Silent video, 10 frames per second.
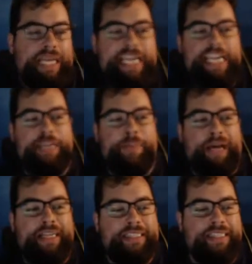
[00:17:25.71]
He
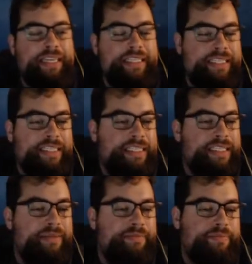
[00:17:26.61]
deposits us
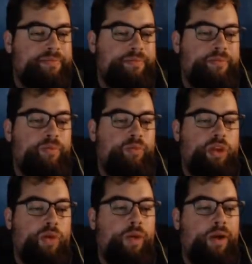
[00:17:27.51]

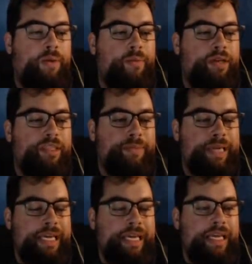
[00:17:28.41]
where we want to
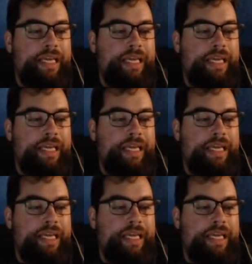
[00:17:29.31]
be.